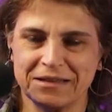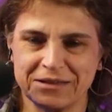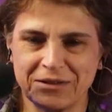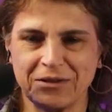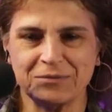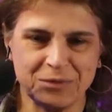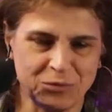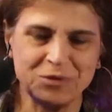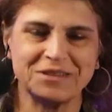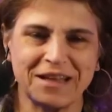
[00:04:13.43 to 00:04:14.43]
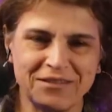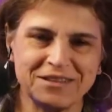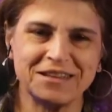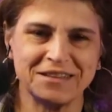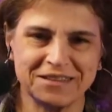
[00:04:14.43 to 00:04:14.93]
So with
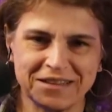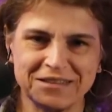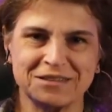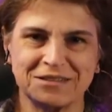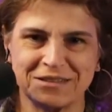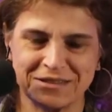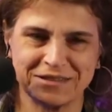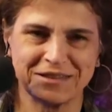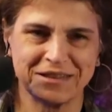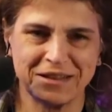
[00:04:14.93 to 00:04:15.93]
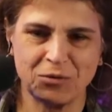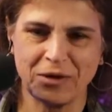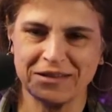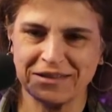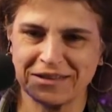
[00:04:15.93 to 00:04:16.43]
everything that is
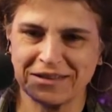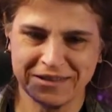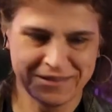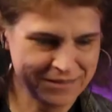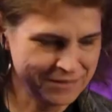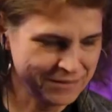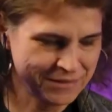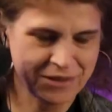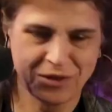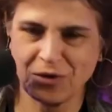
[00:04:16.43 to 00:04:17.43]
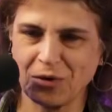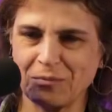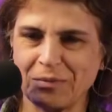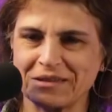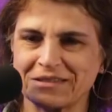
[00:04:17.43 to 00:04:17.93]
quite
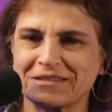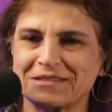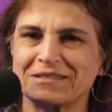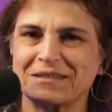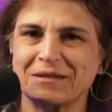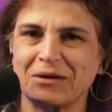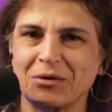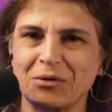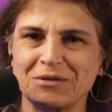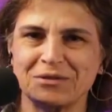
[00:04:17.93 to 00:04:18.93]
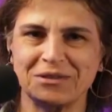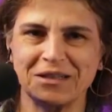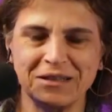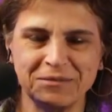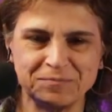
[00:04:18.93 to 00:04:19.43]
complex
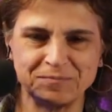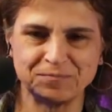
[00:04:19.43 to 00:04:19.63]
reasoning,